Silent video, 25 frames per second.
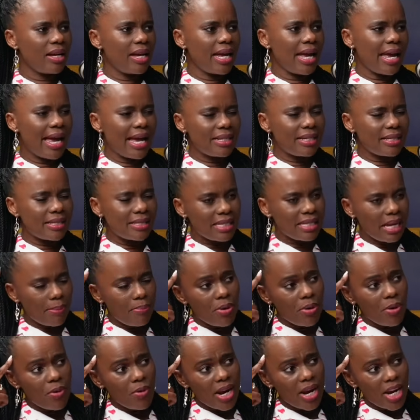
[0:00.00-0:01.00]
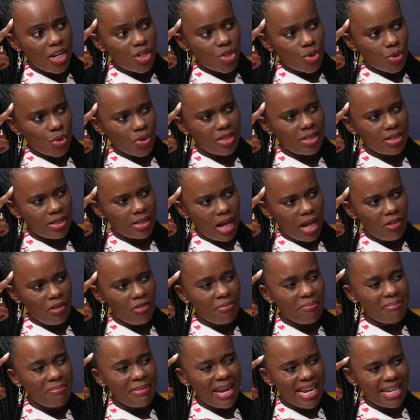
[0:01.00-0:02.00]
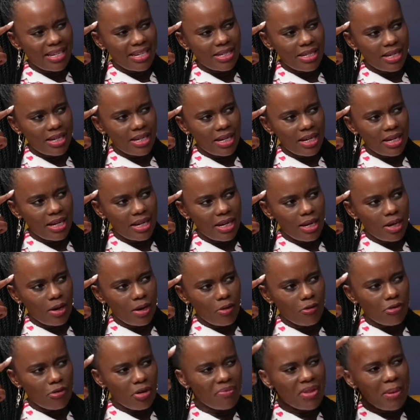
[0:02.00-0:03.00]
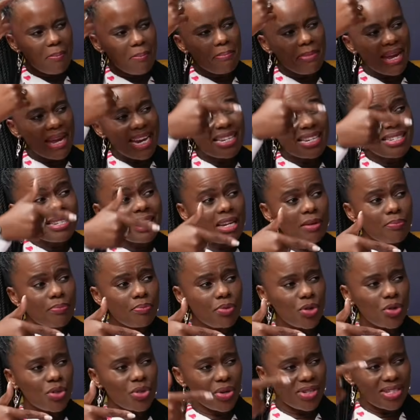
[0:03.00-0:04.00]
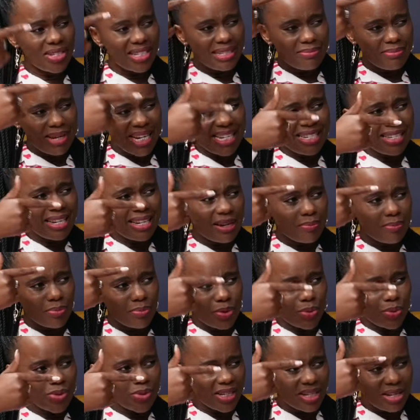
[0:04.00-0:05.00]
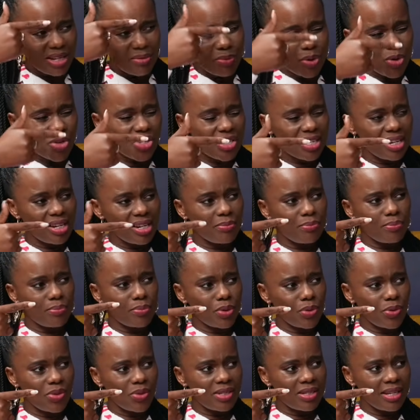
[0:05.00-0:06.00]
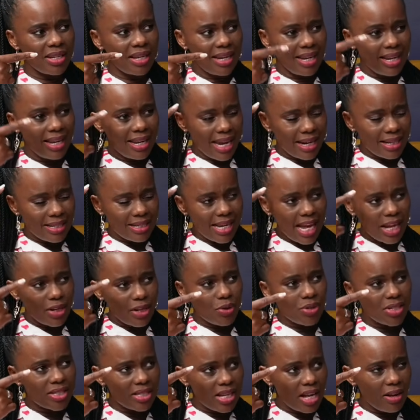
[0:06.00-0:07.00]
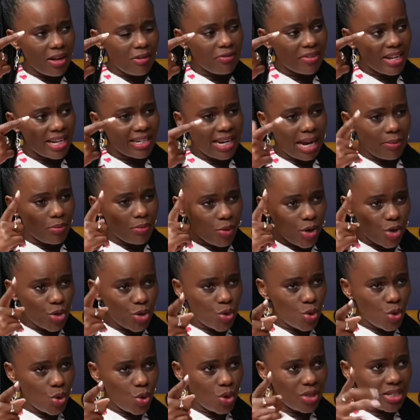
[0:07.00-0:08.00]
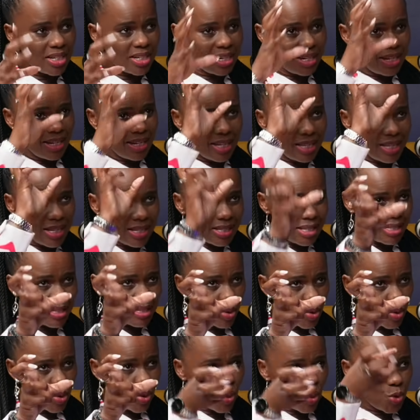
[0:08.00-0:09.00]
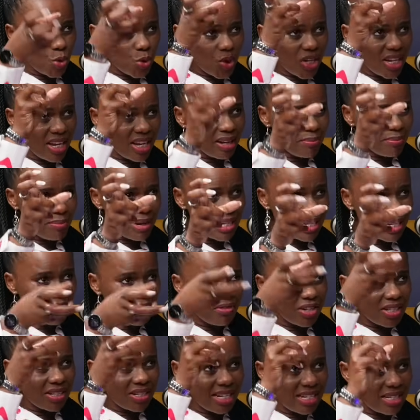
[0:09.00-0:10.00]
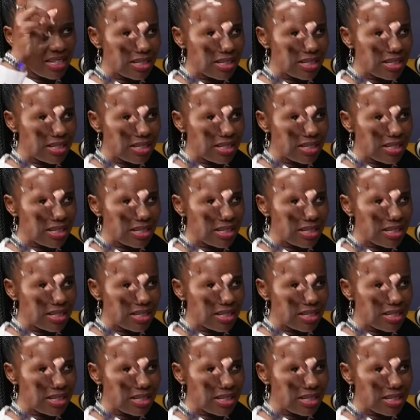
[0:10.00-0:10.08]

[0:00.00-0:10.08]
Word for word: and separate yourself mentally from the mental abuse because it's mental abuse and emotional abuse. Mm. Like tell yourself that I'm going to court. This is the goal to get money. If he says